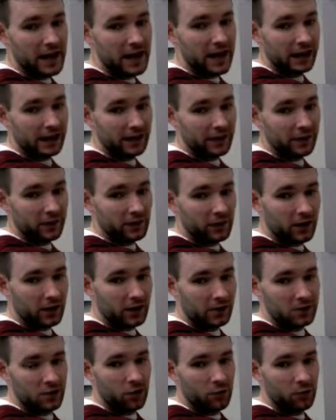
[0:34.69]
and on the
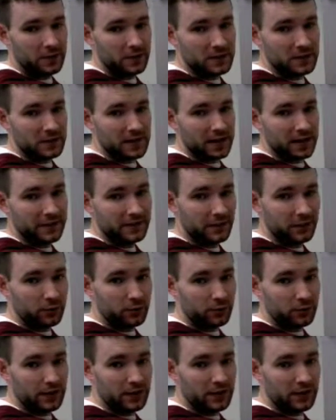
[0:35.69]
large open side, the
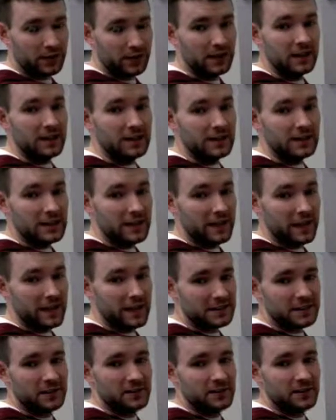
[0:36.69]
3 is on
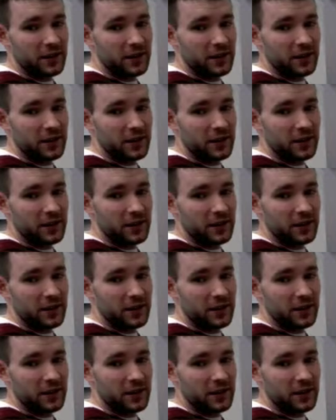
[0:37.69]
that side,